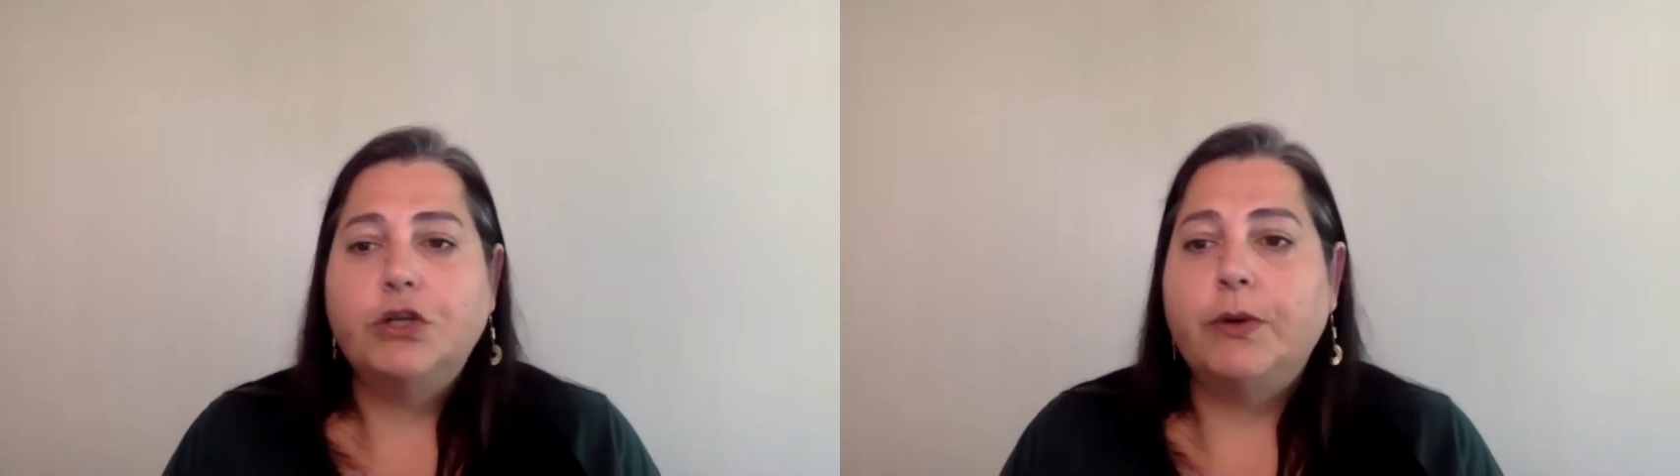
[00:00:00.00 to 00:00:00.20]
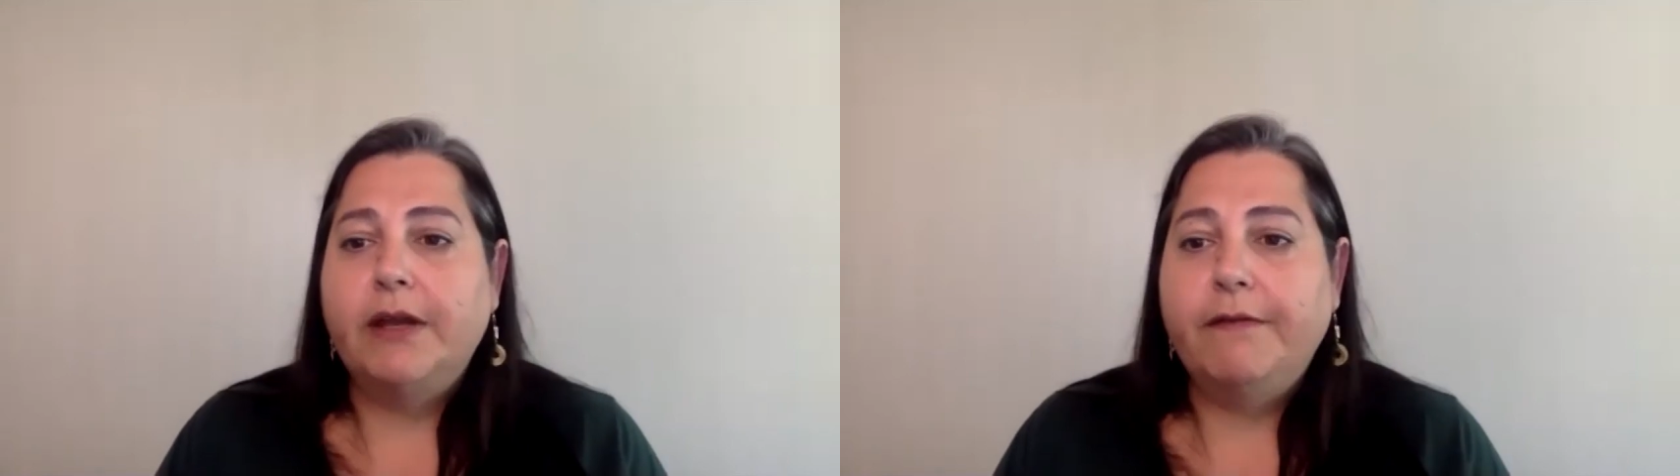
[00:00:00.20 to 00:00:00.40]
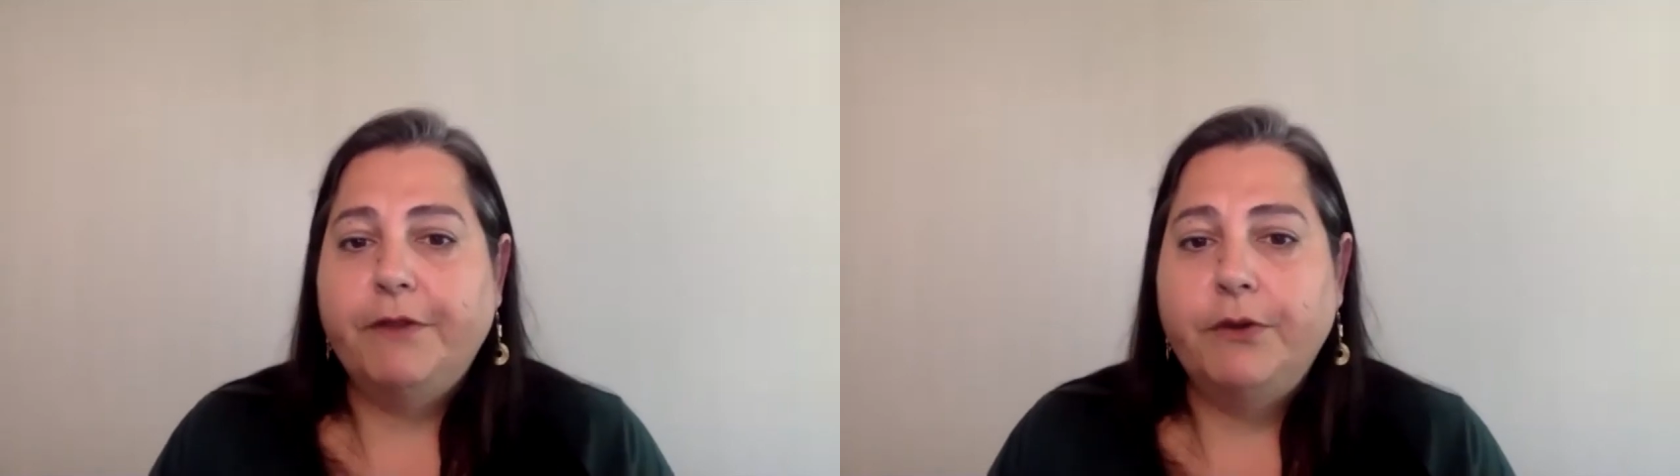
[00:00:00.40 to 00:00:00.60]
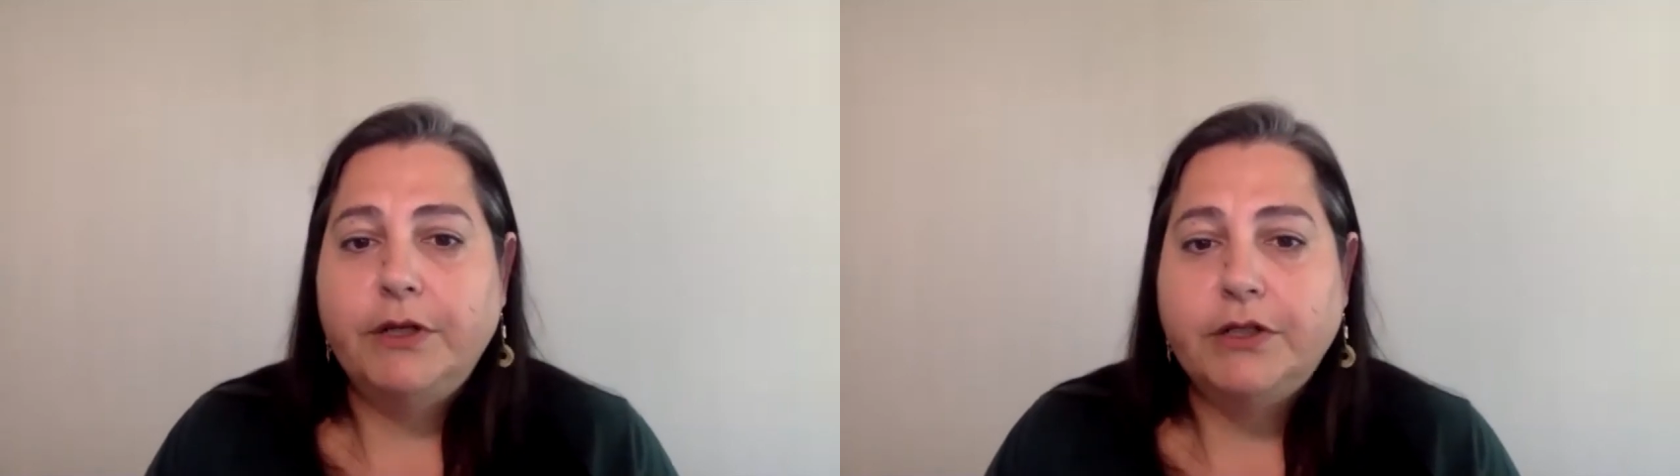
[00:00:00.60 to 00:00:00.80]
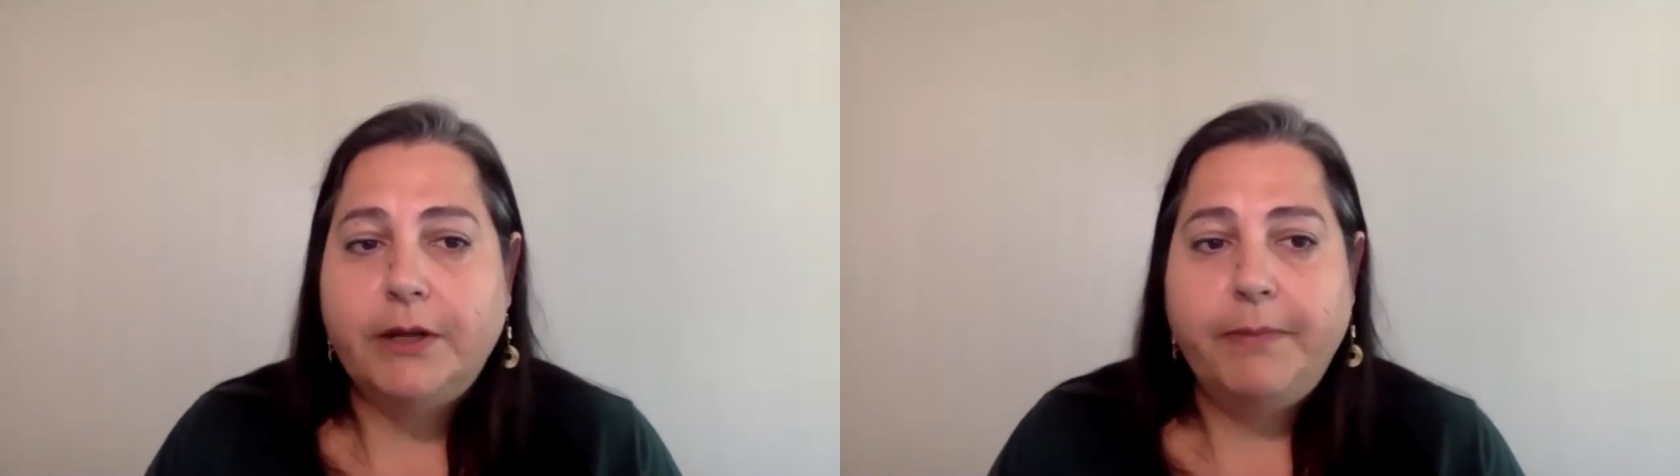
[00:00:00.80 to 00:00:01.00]

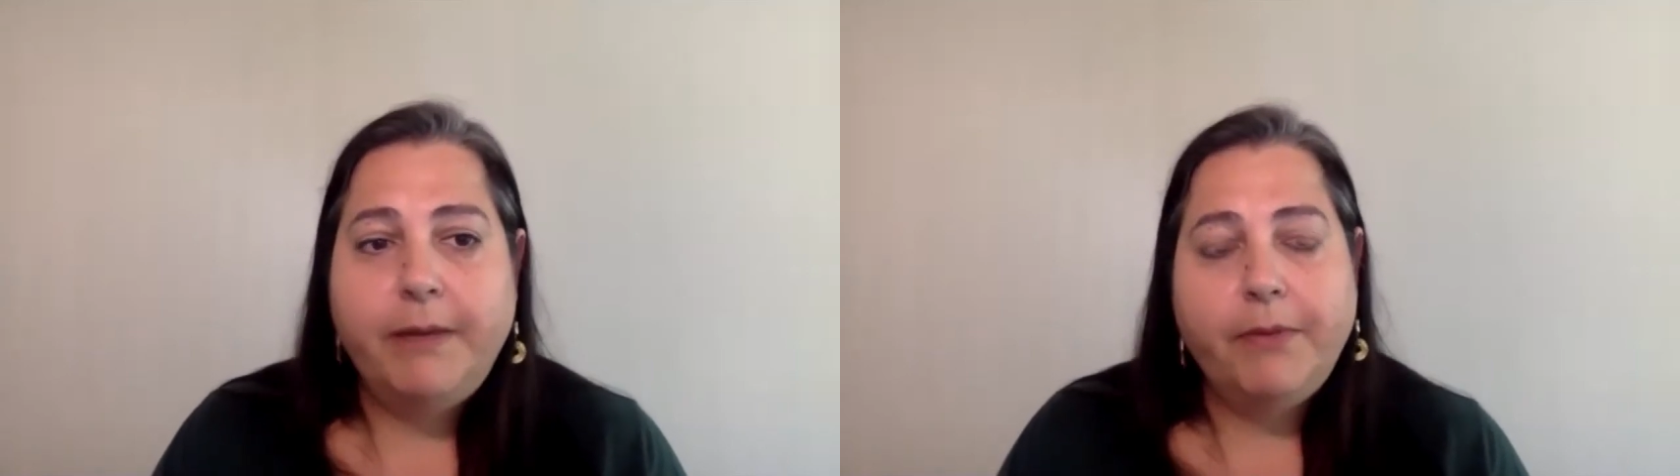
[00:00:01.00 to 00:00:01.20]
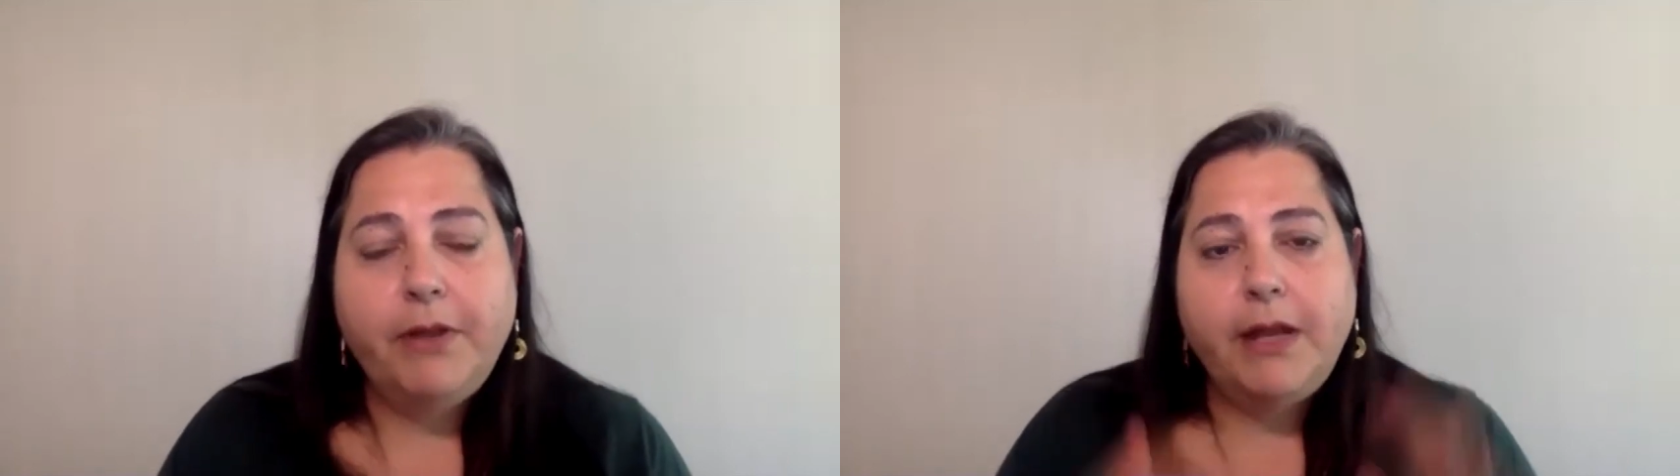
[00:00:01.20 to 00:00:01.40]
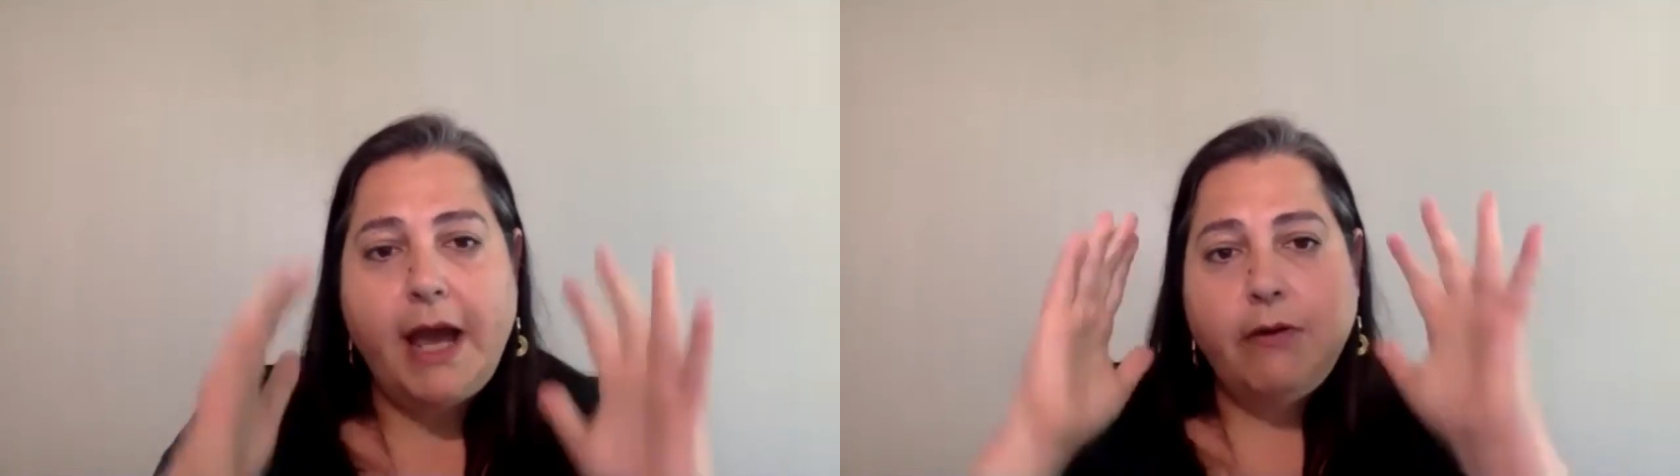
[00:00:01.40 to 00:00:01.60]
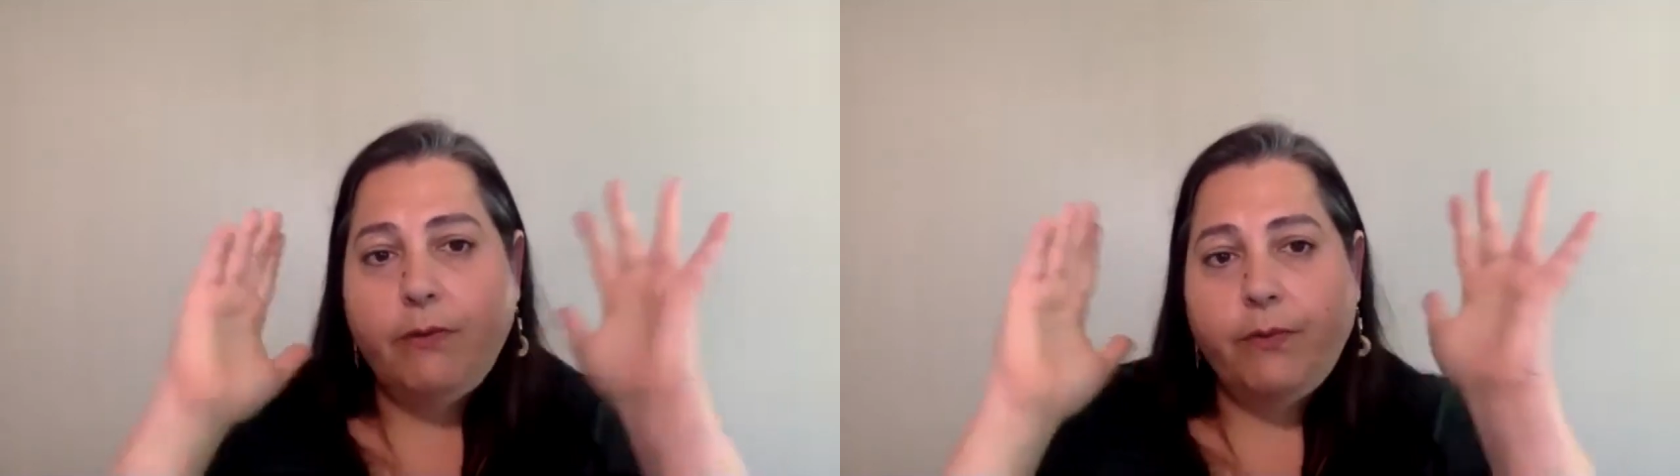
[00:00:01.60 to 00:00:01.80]
influence on people and how it